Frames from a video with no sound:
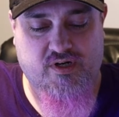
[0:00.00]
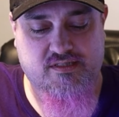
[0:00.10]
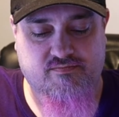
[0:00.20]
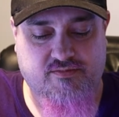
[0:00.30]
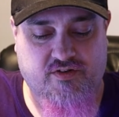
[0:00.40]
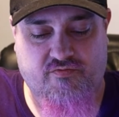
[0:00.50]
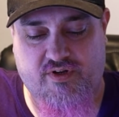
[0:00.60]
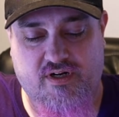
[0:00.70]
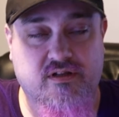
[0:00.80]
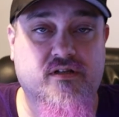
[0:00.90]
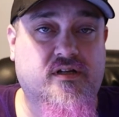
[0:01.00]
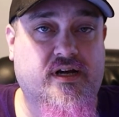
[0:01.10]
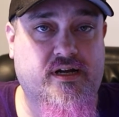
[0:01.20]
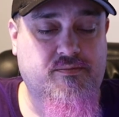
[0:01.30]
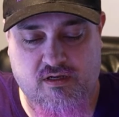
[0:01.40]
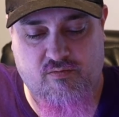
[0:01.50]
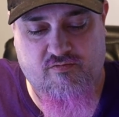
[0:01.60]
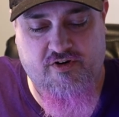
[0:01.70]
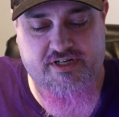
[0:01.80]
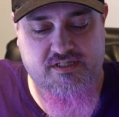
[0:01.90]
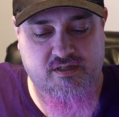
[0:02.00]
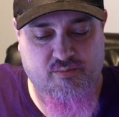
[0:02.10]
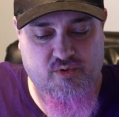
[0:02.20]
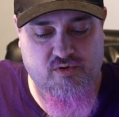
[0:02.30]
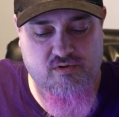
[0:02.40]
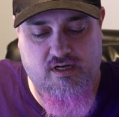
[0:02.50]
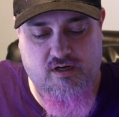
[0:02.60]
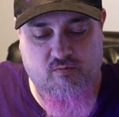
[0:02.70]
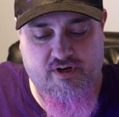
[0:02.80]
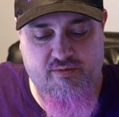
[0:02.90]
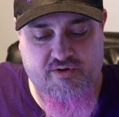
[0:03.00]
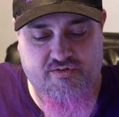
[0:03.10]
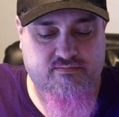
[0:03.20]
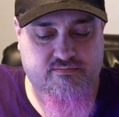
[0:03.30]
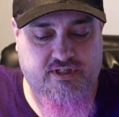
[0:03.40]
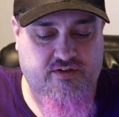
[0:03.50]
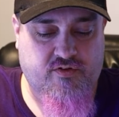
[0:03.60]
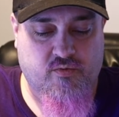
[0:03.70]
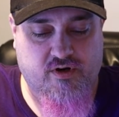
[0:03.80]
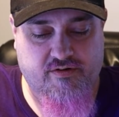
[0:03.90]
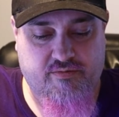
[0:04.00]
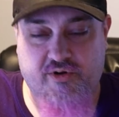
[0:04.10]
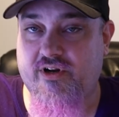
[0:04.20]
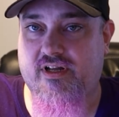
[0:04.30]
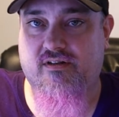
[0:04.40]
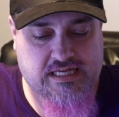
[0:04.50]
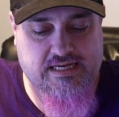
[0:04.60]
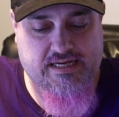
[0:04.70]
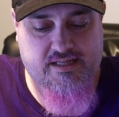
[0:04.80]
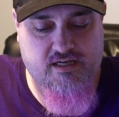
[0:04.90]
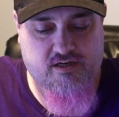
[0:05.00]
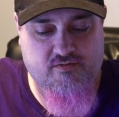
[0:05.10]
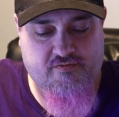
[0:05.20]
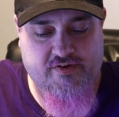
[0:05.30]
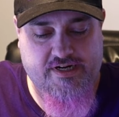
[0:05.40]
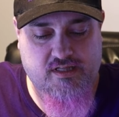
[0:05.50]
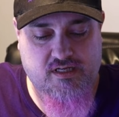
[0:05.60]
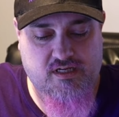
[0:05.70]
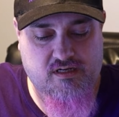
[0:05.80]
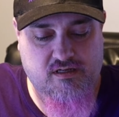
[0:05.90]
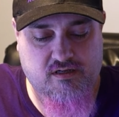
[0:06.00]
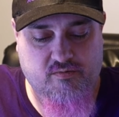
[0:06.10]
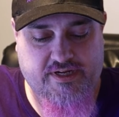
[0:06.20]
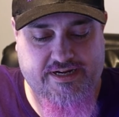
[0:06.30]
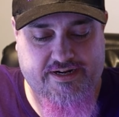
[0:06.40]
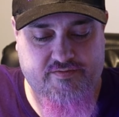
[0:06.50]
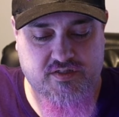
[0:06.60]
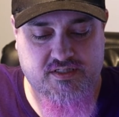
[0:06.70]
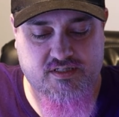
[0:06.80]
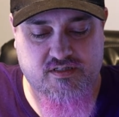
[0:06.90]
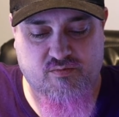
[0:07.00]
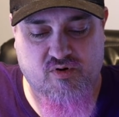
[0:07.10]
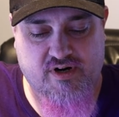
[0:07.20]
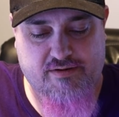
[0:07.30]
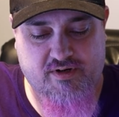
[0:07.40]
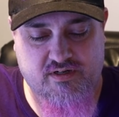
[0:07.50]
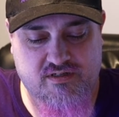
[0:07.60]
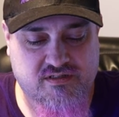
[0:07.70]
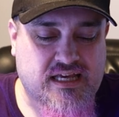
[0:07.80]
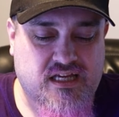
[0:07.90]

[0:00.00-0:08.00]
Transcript: to configure the time. Very simple. Uh, reboot if you want to reboot it. And then finally, we have system parameters.